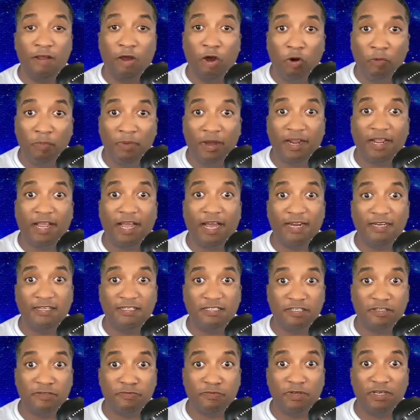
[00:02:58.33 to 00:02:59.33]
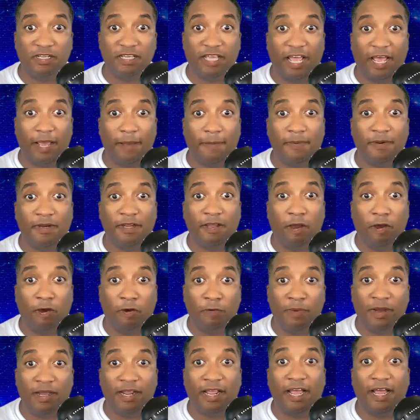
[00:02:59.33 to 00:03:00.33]
oh my God, is this really happening?
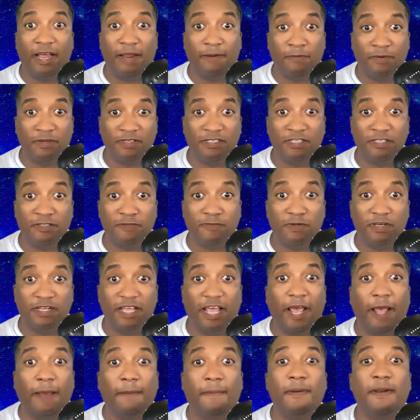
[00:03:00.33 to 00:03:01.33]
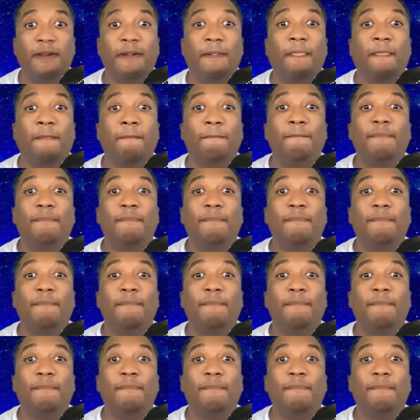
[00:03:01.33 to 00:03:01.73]
Oh my God, was this really happening?